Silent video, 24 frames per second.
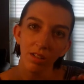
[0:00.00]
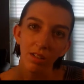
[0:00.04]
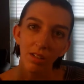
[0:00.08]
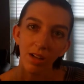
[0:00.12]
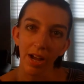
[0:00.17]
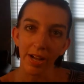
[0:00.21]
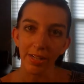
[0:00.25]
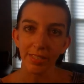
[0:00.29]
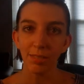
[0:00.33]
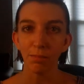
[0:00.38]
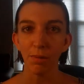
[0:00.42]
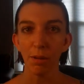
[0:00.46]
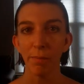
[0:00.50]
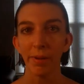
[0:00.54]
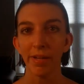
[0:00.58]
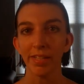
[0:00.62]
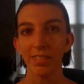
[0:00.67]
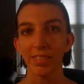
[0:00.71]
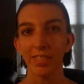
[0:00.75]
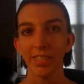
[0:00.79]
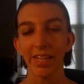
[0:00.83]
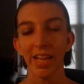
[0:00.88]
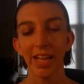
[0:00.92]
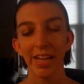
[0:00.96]
I did my
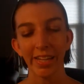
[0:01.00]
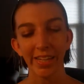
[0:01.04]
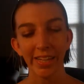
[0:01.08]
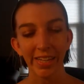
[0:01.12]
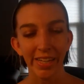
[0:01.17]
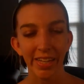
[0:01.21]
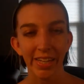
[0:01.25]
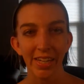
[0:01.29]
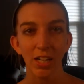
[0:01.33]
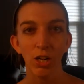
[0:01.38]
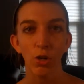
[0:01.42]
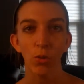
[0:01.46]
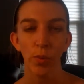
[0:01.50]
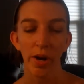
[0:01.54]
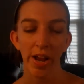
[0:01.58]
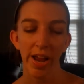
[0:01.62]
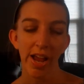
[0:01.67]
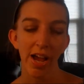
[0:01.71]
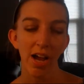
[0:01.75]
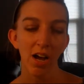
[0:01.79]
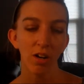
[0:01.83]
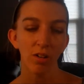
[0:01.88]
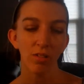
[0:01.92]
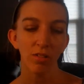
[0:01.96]
best to kind of get it
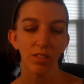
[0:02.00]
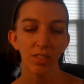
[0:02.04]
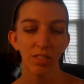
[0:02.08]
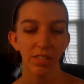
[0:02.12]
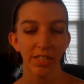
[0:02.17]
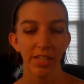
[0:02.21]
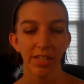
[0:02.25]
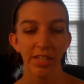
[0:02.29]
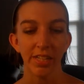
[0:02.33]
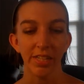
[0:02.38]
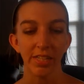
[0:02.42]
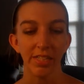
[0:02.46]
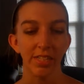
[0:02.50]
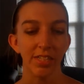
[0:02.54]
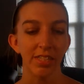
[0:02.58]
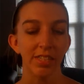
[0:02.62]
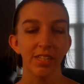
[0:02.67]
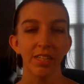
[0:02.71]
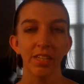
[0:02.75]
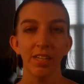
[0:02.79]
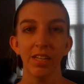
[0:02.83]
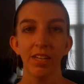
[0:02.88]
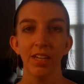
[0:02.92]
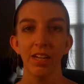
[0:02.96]
around. And
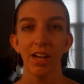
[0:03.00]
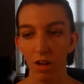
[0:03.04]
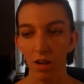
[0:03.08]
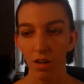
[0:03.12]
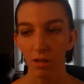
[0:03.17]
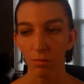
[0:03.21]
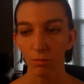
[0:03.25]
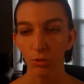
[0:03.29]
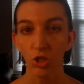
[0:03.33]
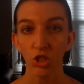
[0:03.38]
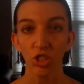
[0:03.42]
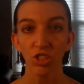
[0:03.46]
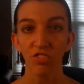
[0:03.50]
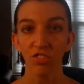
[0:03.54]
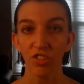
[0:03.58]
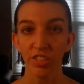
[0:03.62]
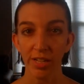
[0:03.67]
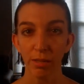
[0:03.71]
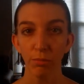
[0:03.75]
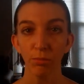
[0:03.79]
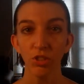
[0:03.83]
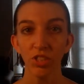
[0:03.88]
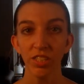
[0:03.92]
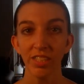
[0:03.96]
Church of
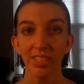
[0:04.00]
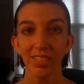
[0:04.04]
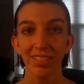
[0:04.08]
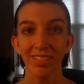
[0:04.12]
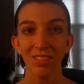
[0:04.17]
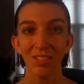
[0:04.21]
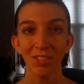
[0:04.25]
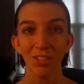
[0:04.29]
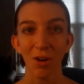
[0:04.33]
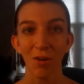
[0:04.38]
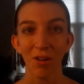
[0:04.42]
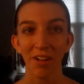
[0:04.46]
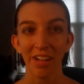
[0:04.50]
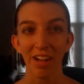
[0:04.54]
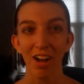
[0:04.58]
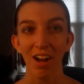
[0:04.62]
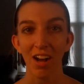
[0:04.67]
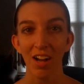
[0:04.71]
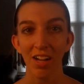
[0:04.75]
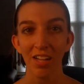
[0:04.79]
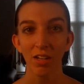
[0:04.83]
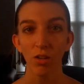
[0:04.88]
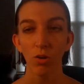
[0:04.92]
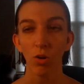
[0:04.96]
Redemption is still going
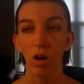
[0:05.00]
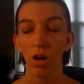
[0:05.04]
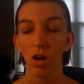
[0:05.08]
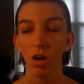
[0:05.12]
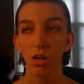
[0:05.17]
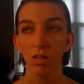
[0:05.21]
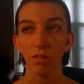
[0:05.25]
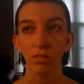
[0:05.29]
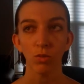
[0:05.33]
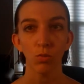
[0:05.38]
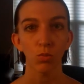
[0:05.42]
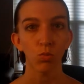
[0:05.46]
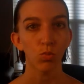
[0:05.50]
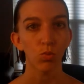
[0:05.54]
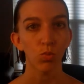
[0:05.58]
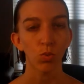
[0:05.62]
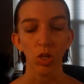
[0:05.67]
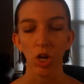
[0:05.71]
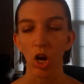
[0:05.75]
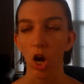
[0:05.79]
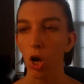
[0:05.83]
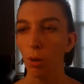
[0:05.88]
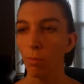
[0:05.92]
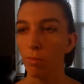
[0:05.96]
on.
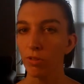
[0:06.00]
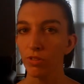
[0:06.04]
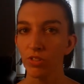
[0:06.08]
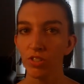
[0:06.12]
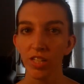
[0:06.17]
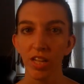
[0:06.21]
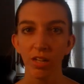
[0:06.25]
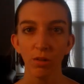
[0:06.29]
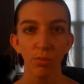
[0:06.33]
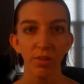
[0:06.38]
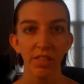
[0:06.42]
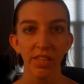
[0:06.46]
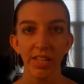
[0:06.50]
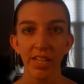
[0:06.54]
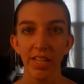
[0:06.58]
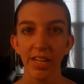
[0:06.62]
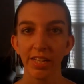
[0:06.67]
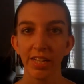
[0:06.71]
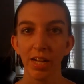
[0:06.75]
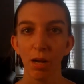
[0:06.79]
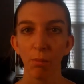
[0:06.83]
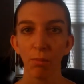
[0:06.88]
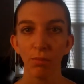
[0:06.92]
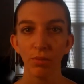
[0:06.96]
We're almost done with it. A
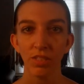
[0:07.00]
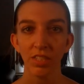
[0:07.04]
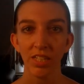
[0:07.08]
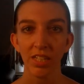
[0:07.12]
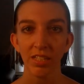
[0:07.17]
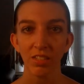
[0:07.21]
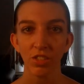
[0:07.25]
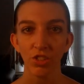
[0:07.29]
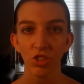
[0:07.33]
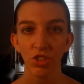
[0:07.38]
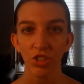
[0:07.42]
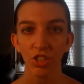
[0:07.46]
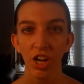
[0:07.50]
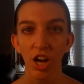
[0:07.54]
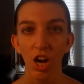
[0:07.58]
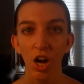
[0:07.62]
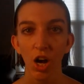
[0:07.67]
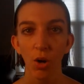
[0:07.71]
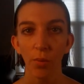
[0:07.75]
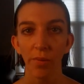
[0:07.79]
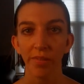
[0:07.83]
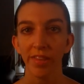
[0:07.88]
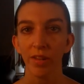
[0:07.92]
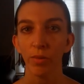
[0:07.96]
couple scenes to
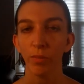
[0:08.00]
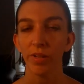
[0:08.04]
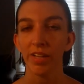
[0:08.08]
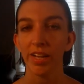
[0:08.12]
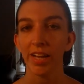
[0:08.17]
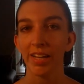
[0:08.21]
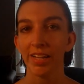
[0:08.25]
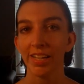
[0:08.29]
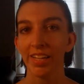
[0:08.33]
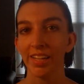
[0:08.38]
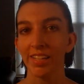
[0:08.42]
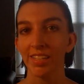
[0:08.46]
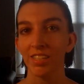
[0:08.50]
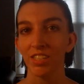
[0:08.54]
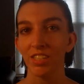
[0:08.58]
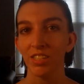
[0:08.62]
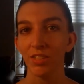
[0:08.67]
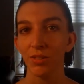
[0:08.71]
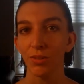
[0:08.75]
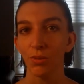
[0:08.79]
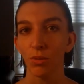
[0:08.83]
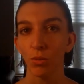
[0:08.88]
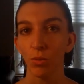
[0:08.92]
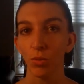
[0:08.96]
go, and then we got to get
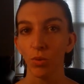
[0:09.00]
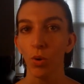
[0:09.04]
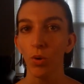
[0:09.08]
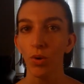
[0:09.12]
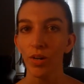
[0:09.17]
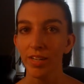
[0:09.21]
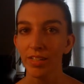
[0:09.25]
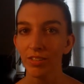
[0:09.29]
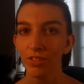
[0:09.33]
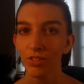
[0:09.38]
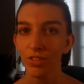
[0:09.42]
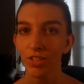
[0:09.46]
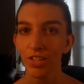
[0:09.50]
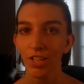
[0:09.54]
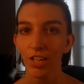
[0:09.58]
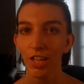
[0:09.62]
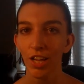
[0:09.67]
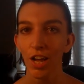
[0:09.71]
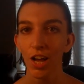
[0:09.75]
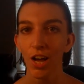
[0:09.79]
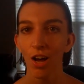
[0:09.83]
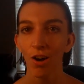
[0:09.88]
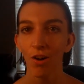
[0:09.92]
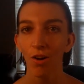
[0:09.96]
into a recording
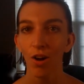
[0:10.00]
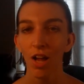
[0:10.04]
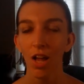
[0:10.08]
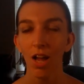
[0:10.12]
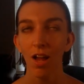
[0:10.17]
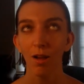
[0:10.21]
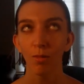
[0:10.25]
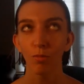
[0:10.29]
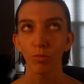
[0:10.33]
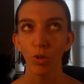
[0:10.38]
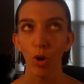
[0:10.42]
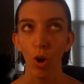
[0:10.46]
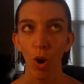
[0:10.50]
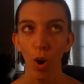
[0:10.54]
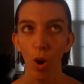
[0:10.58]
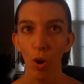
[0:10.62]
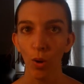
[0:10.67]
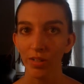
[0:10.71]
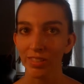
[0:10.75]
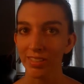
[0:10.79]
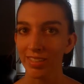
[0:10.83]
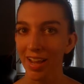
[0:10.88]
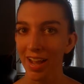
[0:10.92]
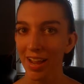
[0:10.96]
studio. So
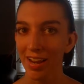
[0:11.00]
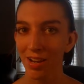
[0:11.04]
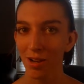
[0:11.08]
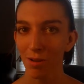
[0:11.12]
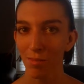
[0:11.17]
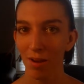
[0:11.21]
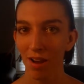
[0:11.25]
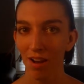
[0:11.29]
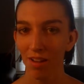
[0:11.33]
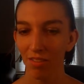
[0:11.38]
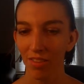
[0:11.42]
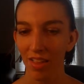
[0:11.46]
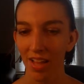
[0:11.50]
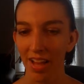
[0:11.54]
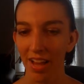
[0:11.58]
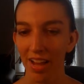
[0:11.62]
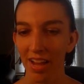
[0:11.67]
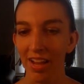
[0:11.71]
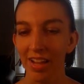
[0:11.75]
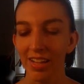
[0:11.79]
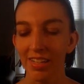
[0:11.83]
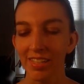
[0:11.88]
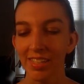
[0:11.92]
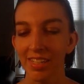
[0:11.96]
excited about
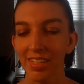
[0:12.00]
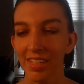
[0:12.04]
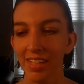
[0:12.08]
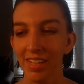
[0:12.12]
that.